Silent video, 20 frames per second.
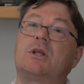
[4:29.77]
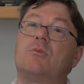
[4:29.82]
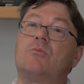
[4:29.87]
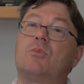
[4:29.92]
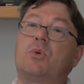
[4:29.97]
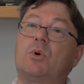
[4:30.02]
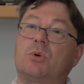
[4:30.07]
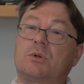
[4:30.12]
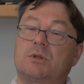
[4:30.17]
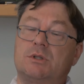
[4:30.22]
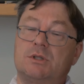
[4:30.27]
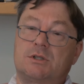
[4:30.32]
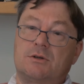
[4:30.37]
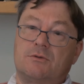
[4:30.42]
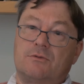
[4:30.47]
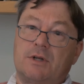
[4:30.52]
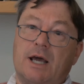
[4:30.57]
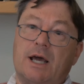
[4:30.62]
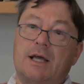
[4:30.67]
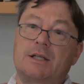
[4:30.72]
the importance
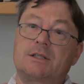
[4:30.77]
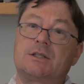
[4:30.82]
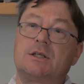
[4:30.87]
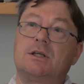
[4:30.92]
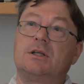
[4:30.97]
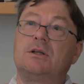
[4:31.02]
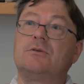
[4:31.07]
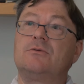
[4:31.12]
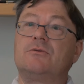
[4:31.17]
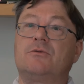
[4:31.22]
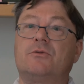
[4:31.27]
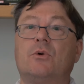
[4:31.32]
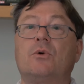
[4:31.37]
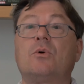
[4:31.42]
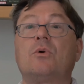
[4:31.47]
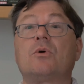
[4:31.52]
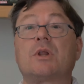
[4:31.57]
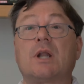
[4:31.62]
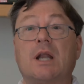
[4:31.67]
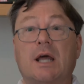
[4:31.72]
of Latin
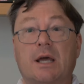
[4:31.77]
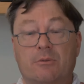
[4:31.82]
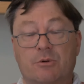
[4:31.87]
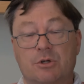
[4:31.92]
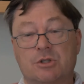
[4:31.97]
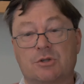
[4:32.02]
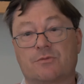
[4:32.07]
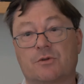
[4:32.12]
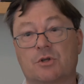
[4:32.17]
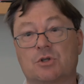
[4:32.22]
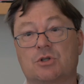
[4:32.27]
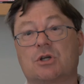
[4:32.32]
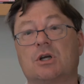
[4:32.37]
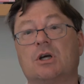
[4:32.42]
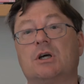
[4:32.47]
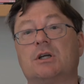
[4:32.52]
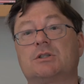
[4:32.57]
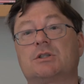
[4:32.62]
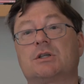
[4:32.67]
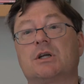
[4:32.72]
for the language of the
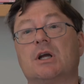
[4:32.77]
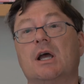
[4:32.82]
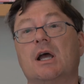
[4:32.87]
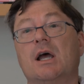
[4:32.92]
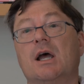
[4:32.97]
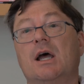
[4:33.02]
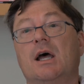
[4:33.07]
church